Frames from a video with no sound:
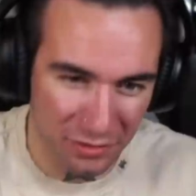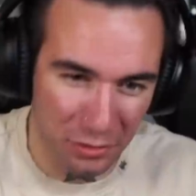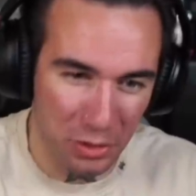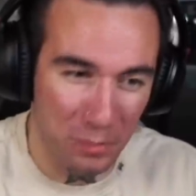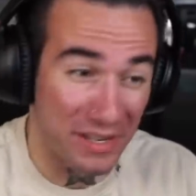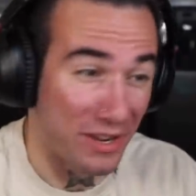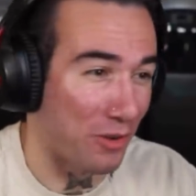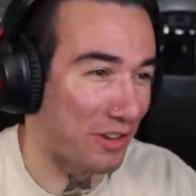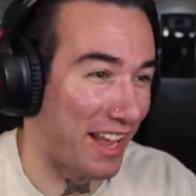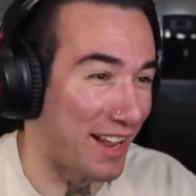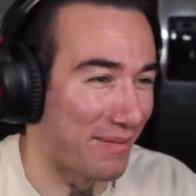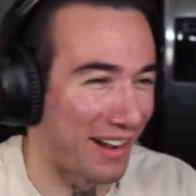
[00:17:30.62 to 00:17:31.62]
Will you be
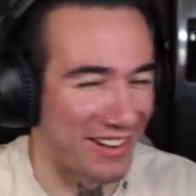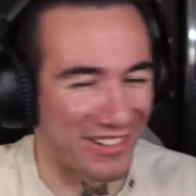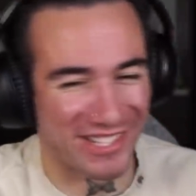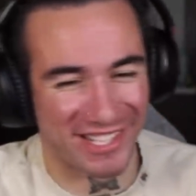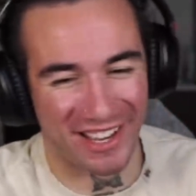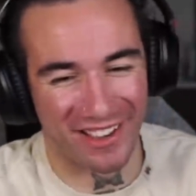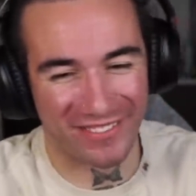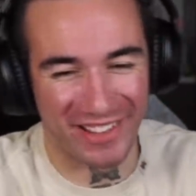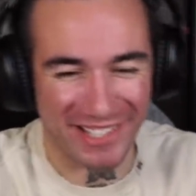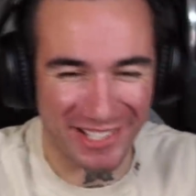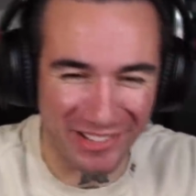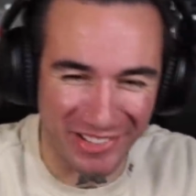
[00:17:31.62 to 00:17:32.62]
okay by yourself?
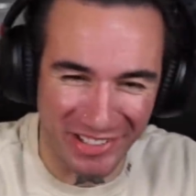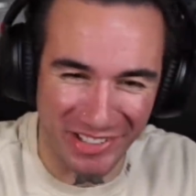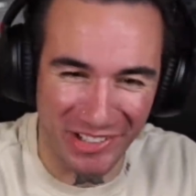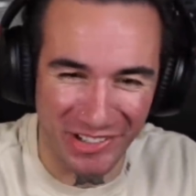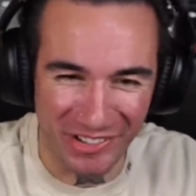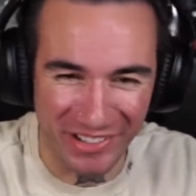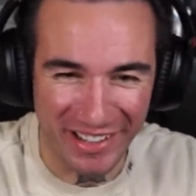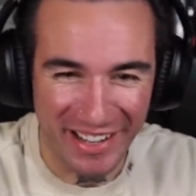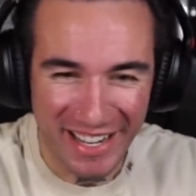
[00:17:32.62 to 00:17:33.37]
That's so cute.